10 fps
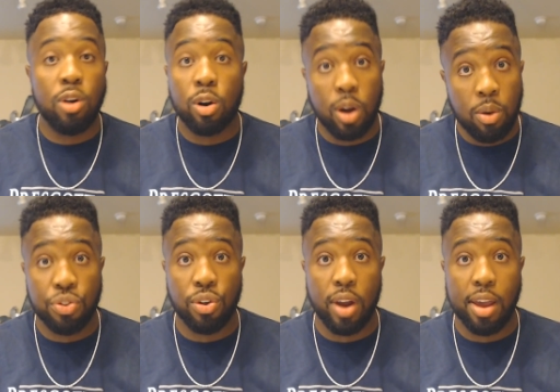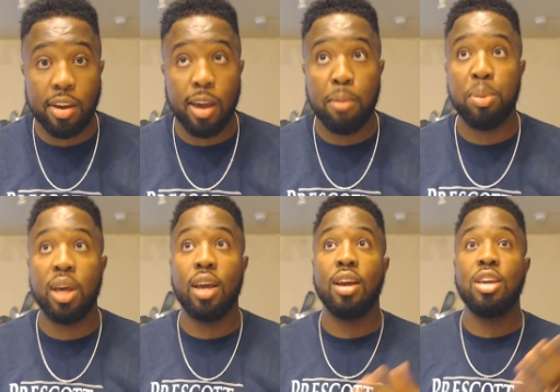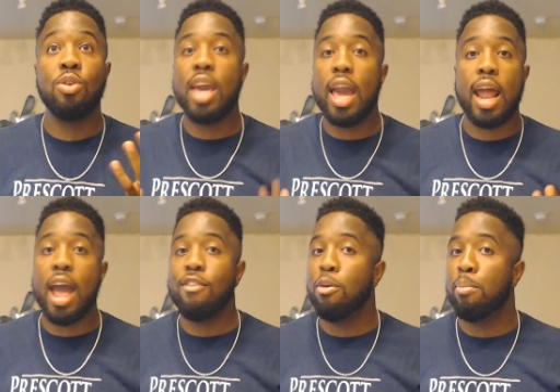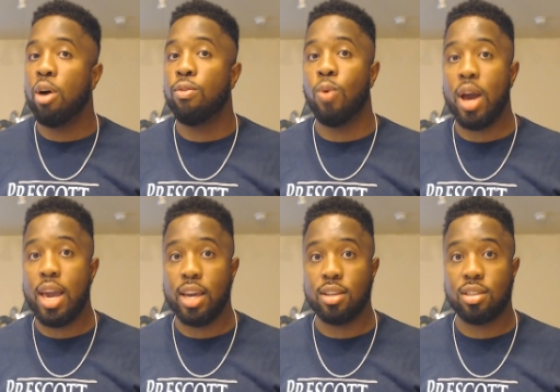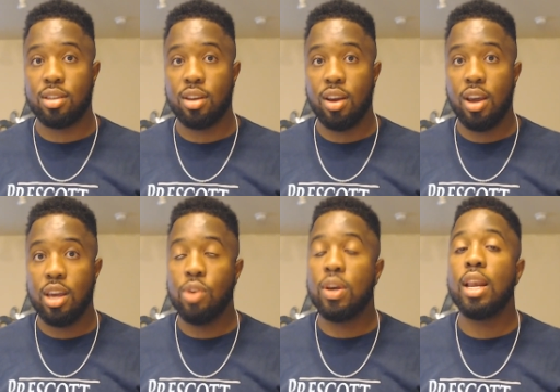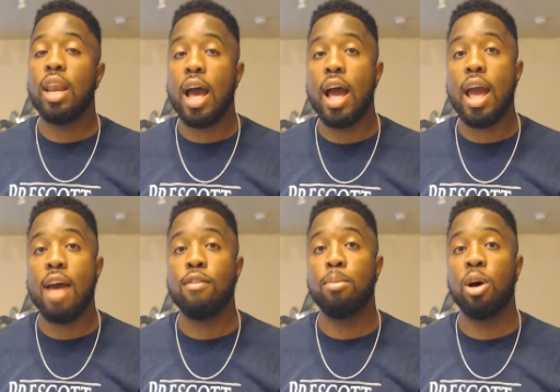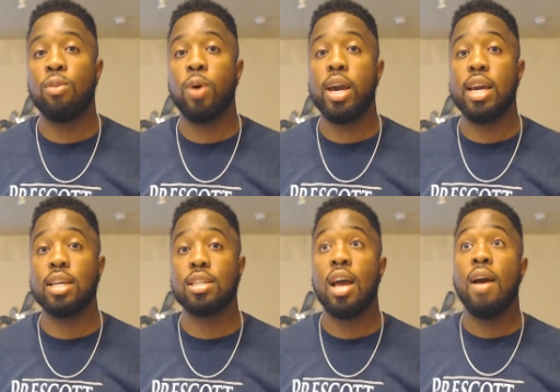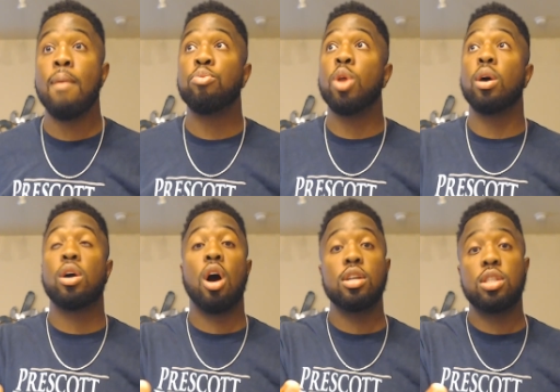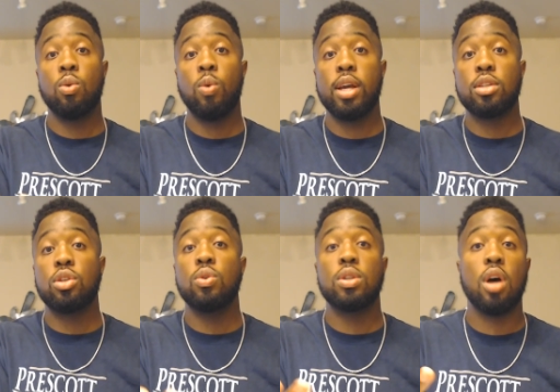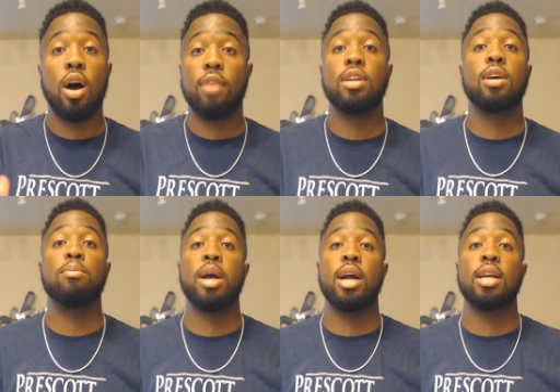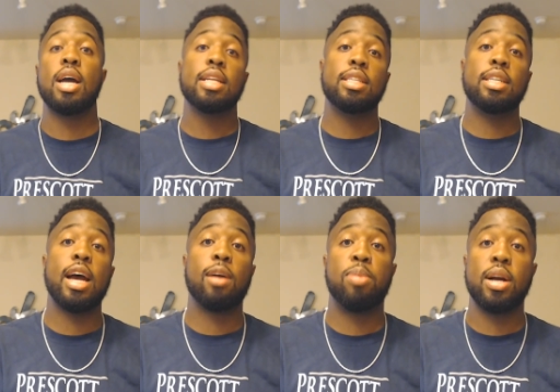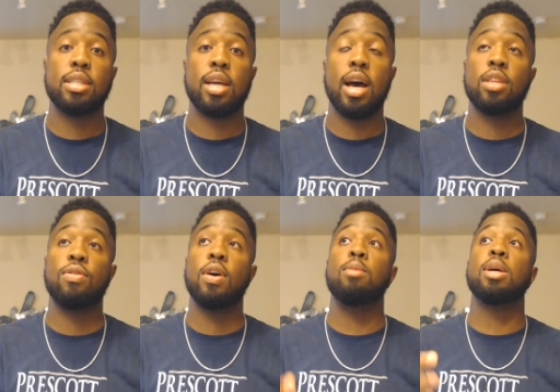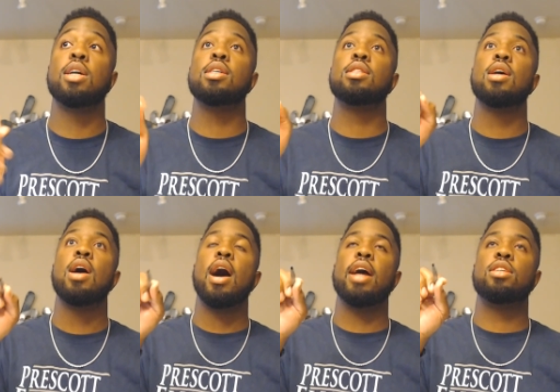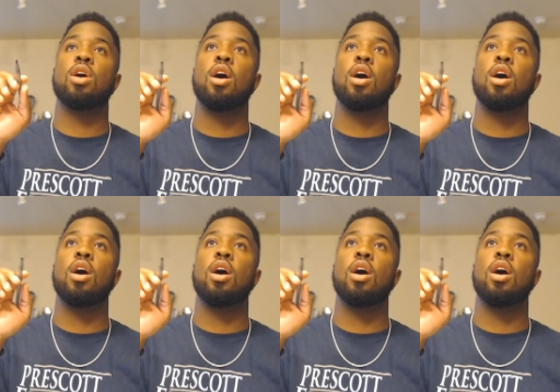with the ranking, but you can't have it both ways. You cannot have it both ways. Carson Wentz, who is often compared to Dak Prescott. It's funny because I saw